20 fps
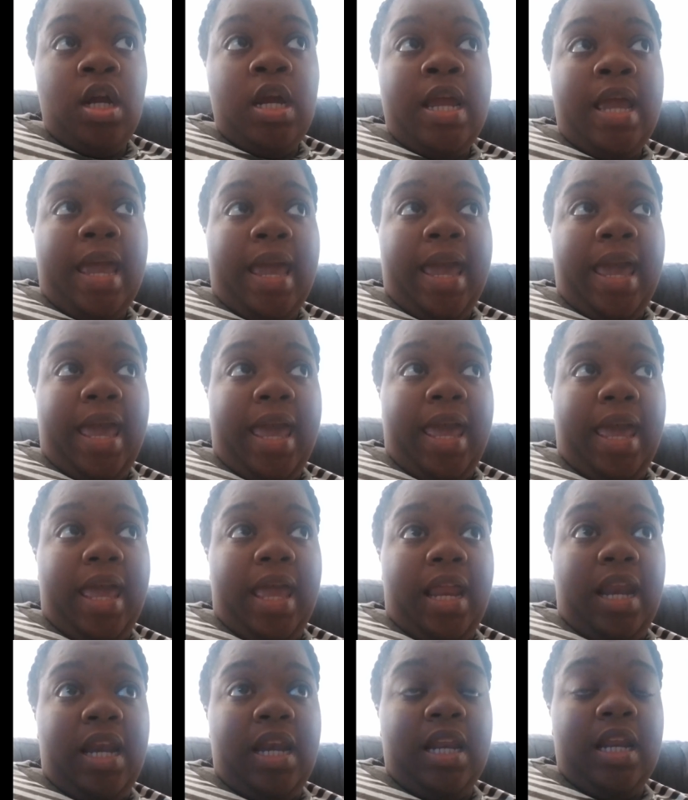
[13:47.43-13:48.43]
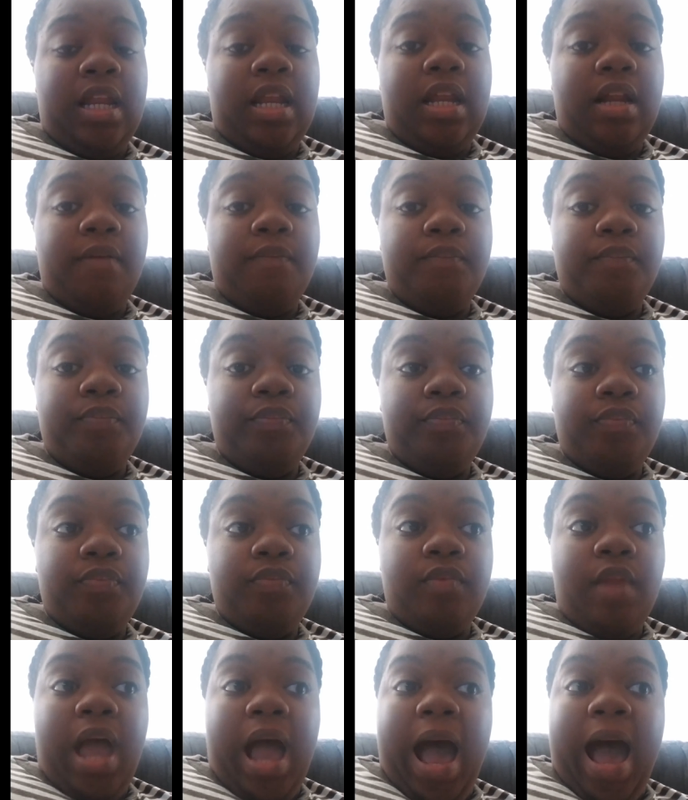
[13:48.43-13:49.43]
and
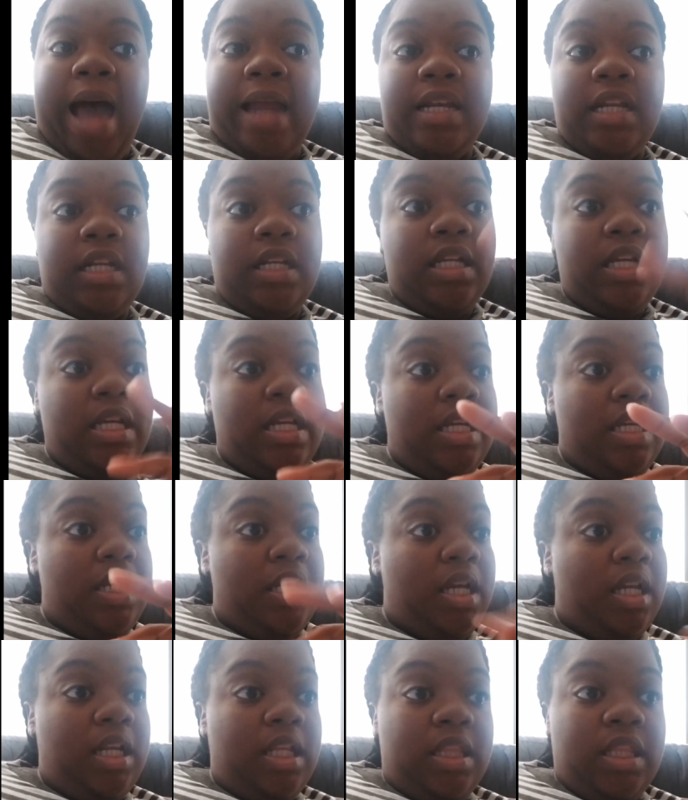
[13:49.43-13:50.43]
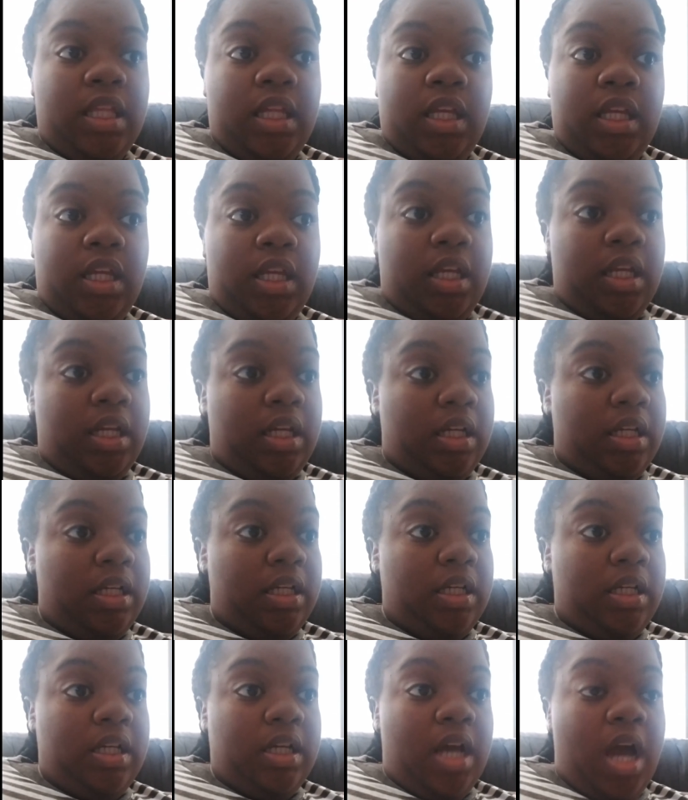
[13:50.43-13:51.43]
I didn't eat anything.
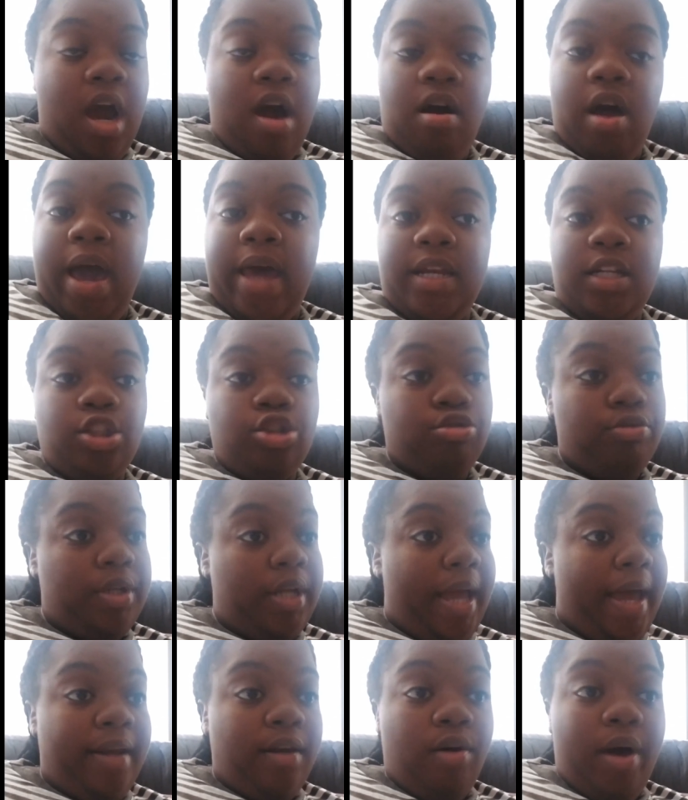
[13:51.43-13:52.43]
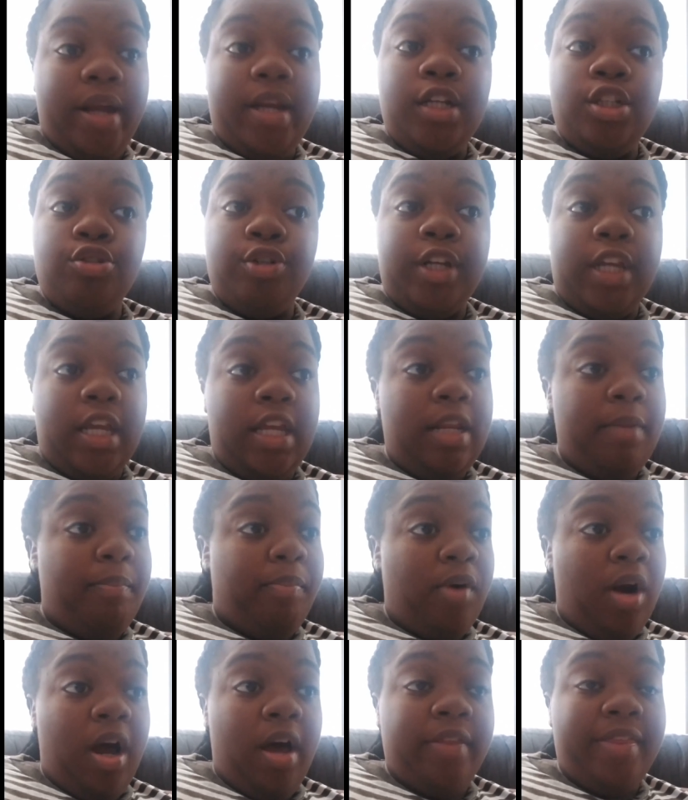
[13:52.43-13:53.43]
I didn't drink. I know I didn't drink any
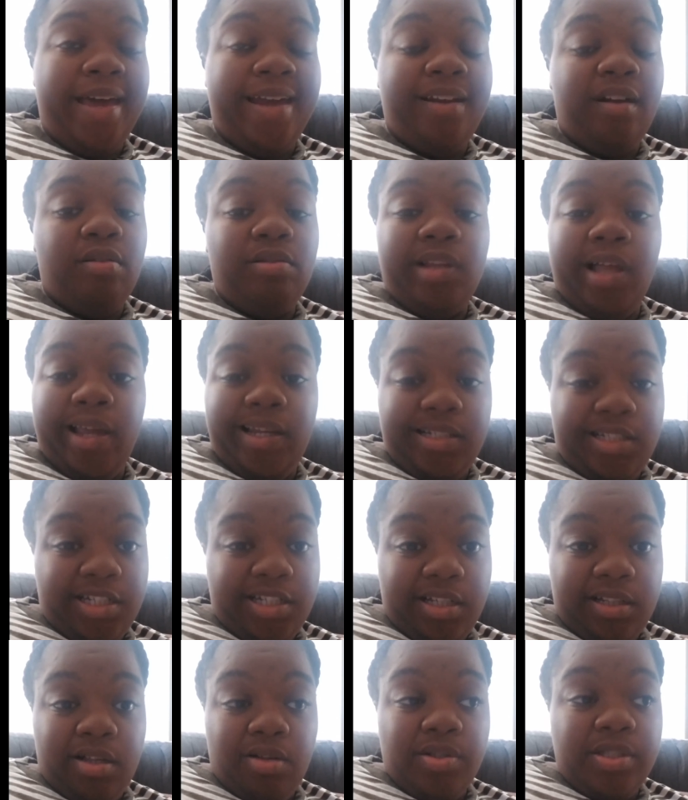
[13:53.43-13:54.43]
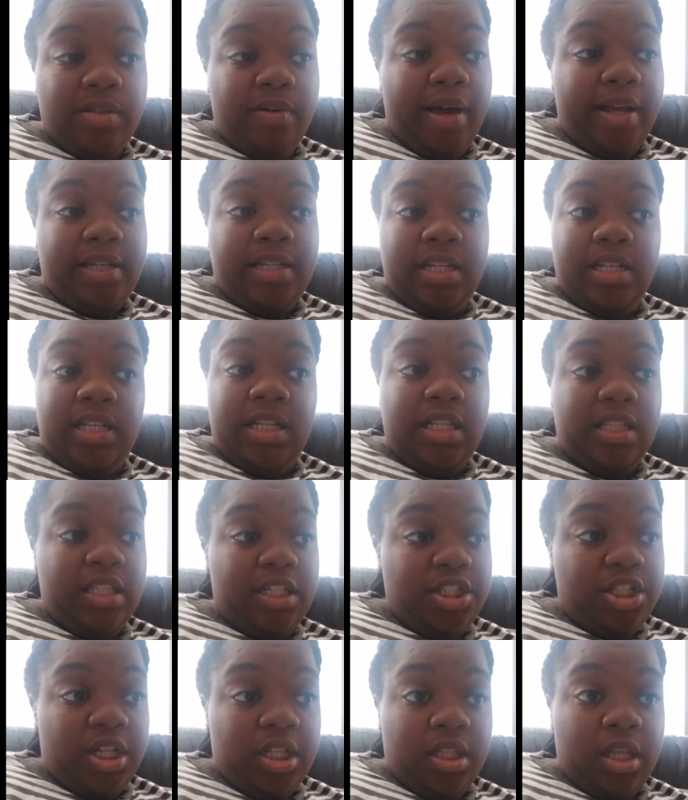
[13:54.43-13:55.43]
broth. I don't like Jello, so I didn't eat the
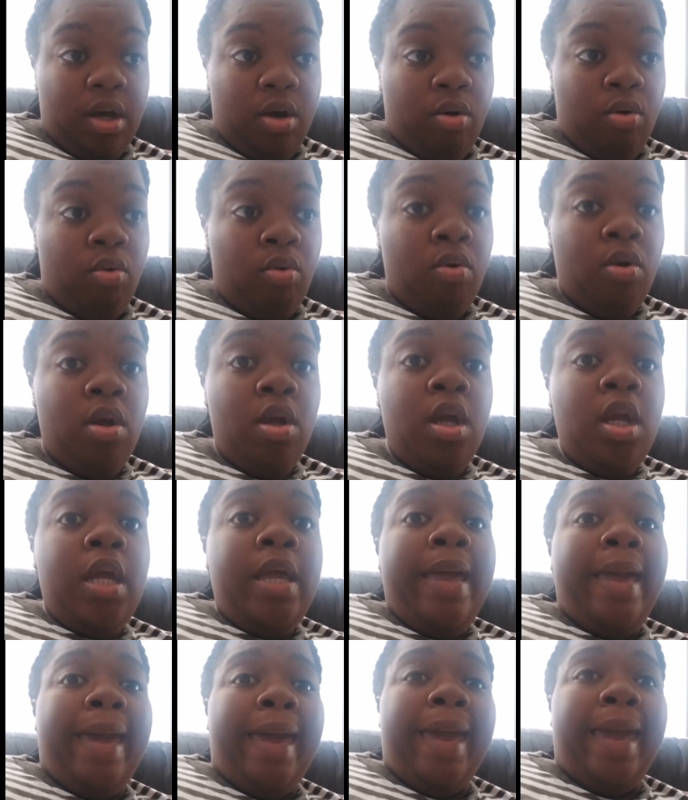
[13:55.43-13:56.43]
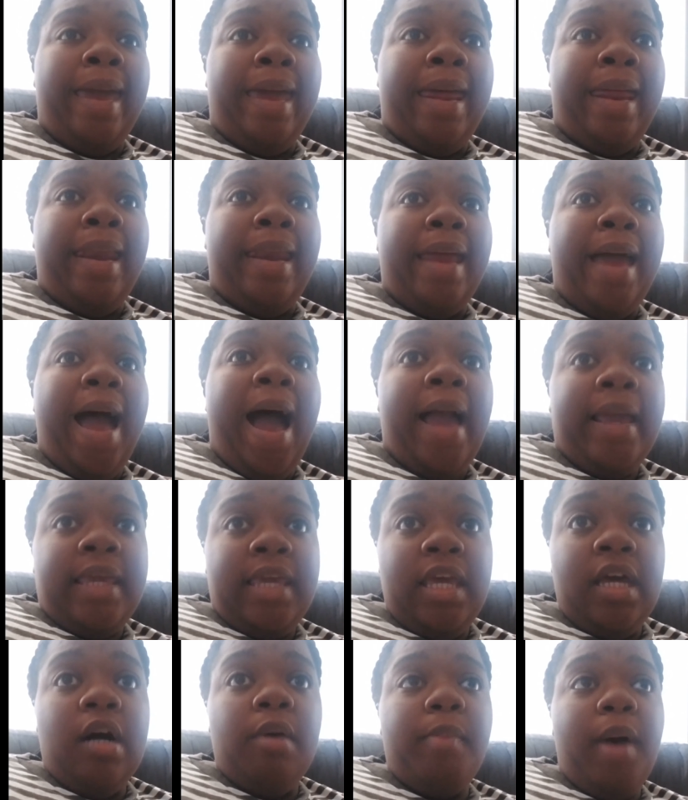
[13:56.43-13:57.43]
Jello. And I
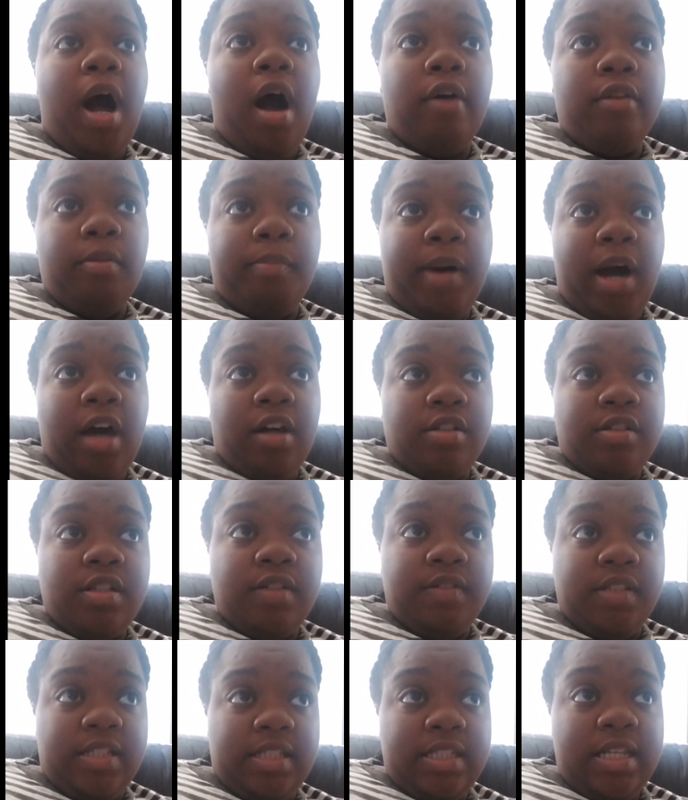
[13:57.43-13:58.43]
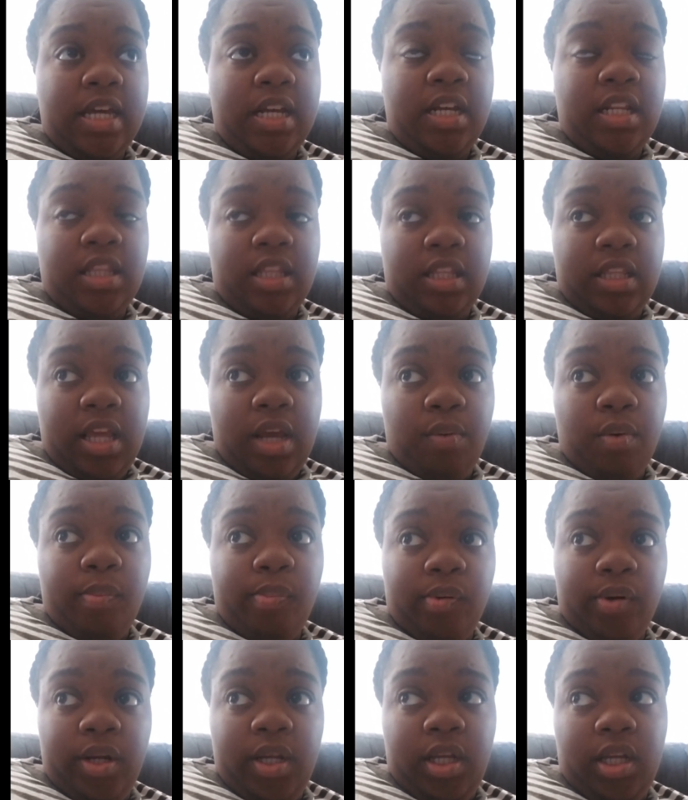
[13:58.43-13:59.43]
kept all the bottles of Dasani that they were
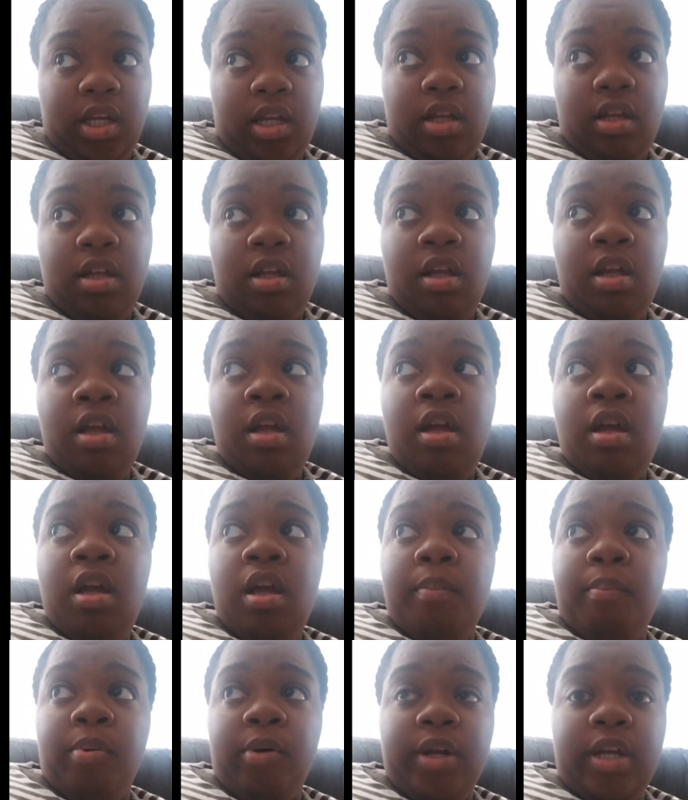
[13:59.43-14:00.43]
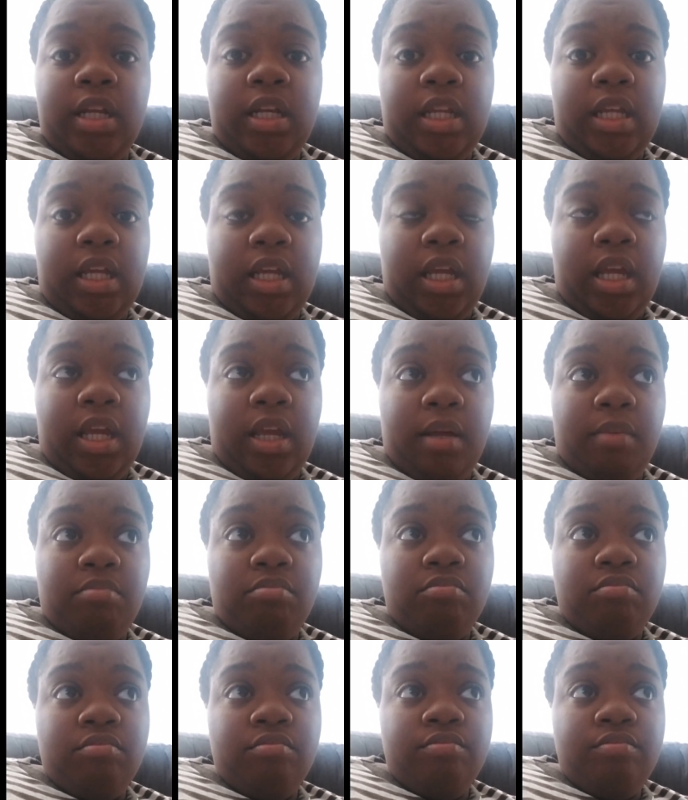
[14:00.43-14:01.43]
bringing in,
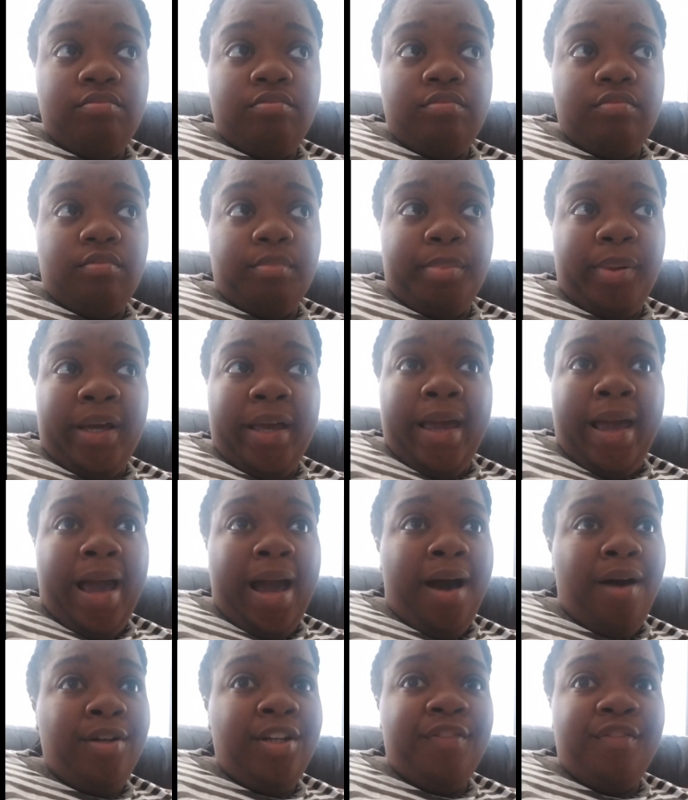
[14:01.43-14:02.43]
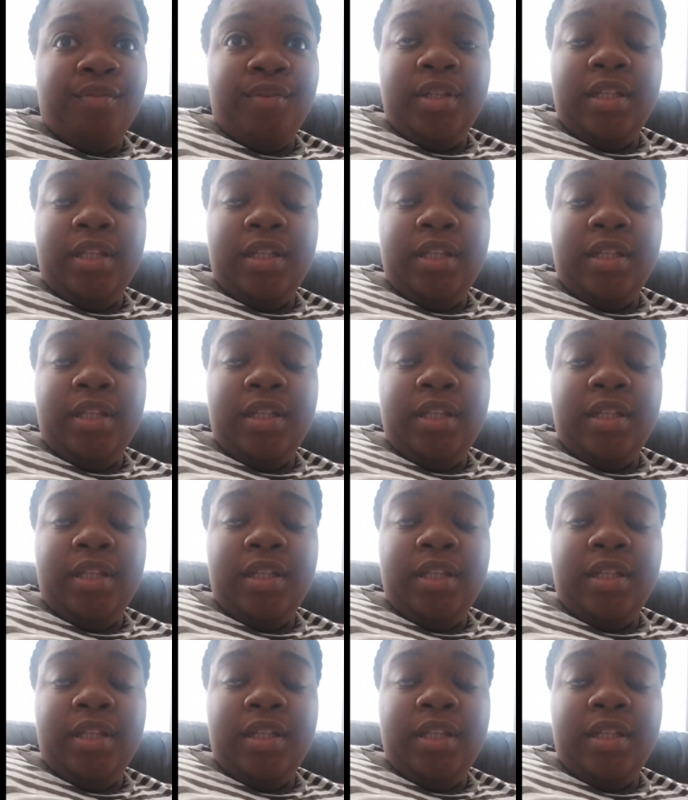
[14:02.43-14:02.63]
but I don't even really